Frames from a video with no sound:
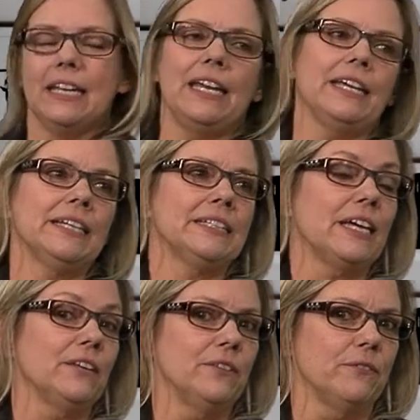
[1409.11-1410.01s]
And I
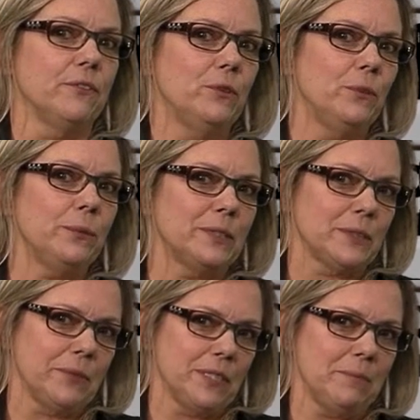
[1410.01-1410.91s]
heard the food was
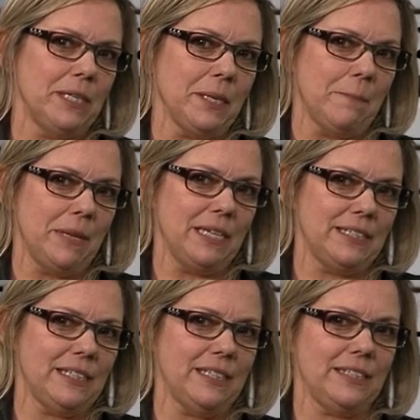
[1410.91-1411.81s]
going to be
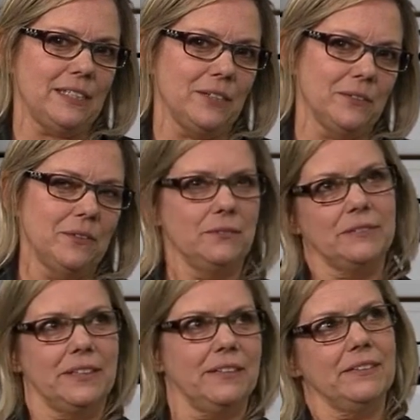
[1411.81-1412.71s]
amazing, so
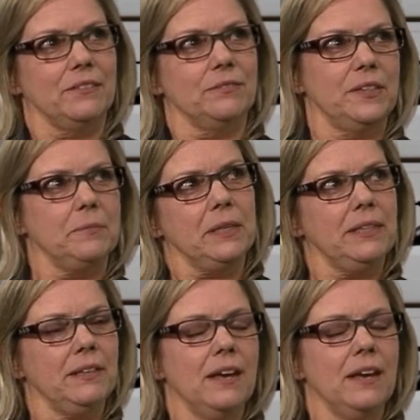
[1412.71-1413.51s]
hopefully they'll feed me.